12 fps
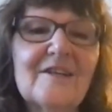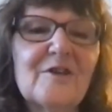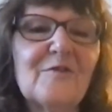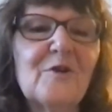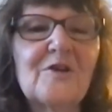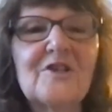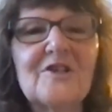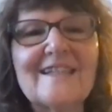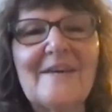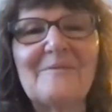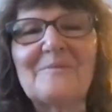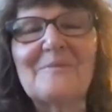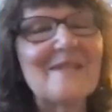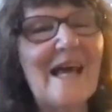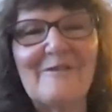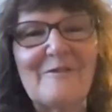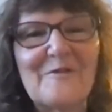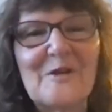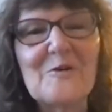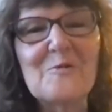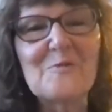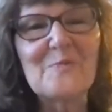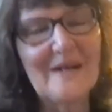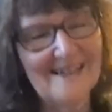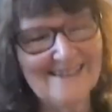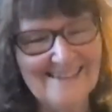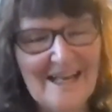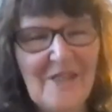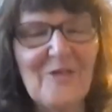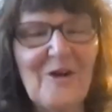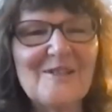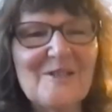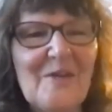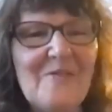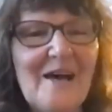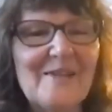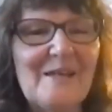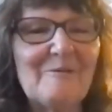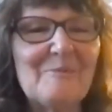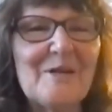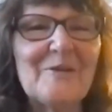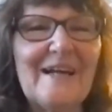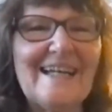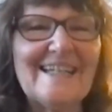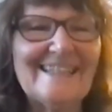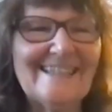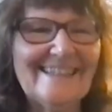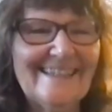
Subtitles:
So if you could just have a few thoughts on that, that would be great.